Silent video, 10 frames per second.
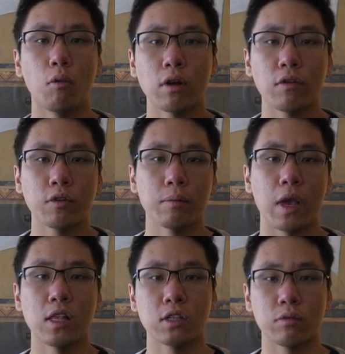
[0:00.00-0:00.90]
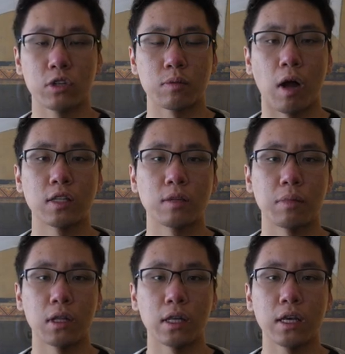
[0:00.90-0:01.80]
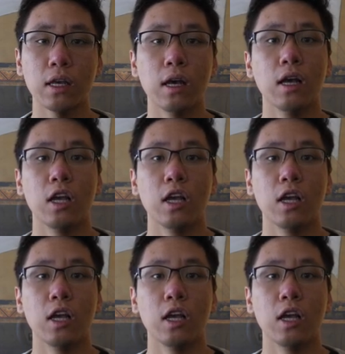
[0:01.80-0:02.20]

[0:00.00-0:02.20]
one of your main responsibility